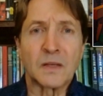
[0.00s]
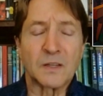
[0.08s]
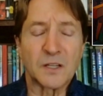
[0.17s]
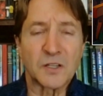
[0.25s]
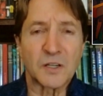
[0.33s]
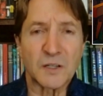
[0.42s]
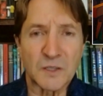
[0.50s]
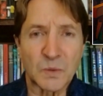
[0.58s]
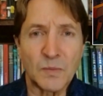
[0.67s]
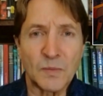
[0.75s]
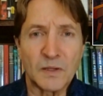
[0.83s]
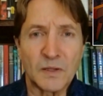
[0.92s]

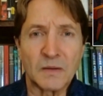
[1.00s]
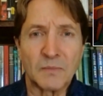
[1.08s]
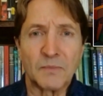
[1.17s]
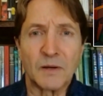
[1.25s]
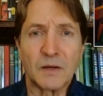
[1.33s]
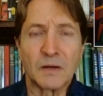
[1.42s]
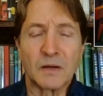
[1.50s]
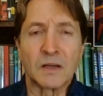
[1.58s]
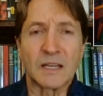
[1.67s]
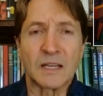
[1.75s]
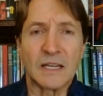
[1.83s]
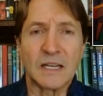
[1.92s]
Indigenous women in
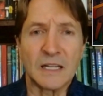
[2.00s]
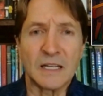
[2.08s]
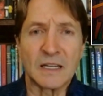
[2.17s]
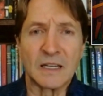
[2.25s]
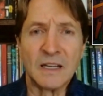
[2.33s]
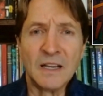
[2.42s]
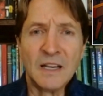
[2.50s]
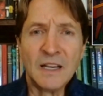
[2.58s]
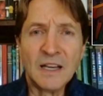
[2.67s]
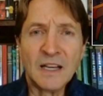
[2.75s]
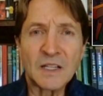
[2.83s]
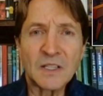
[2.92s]
Canadian
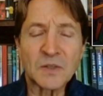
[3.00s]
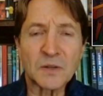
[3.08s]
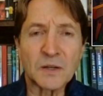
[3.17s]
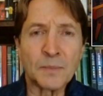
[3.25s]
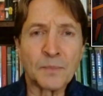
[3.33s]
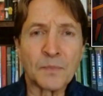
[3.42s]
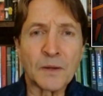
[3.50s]
history,